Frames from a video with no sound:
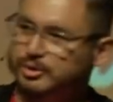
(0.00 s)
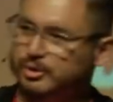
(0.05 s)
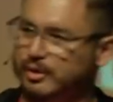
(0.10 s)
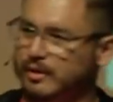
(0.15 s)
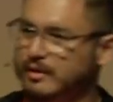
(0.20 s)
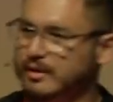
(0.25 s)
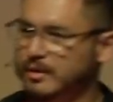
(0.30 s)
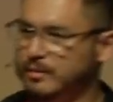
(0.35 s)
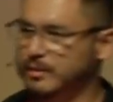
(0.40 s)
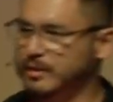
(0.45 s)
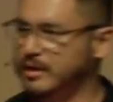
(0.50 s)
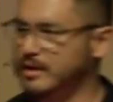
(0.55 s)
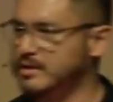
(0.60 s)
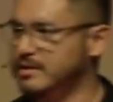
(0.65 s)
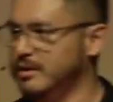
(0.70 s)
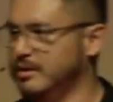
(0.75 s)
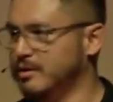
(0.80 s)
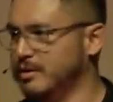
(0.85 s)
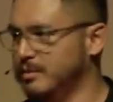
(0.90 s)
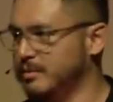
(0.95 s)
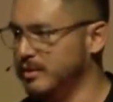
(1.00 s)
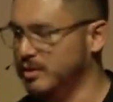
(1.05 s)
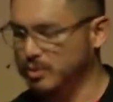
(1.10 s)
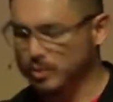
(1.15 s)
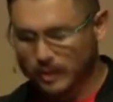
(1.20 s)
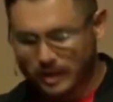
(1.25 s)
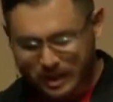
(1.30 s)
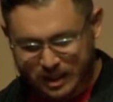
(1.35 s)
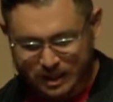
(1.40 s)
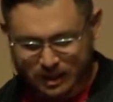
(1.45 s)
Two of them were considered to be
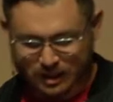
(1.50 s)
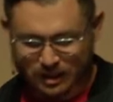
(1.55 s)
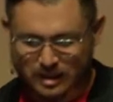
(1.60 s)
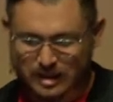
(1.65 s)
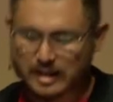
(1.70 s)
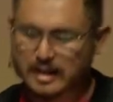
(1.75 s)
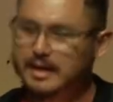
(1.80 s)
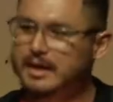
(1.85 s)
weak.